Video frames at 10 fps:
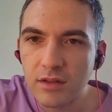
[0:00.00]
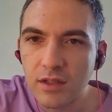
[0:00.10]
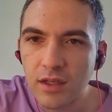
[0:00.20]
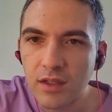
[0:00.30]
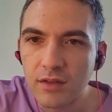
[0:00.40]

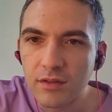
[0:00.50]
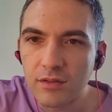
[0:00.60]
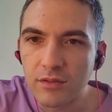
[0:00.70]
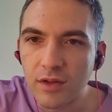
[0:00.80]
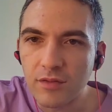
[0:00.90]
and
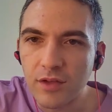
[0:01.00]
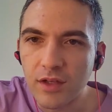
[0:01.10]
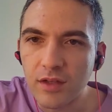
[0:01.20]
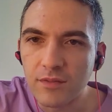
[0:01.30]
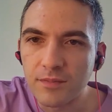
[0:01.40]

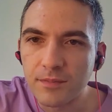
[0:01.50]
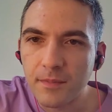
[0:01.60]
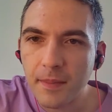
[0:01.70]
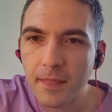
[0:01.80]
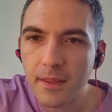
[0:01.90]
Raphael.
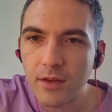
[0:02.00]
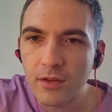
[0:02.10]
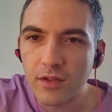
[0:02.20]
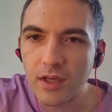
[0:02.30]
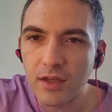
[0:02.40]

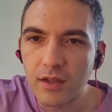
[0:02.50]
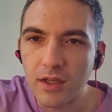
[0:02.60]
Oh yeah,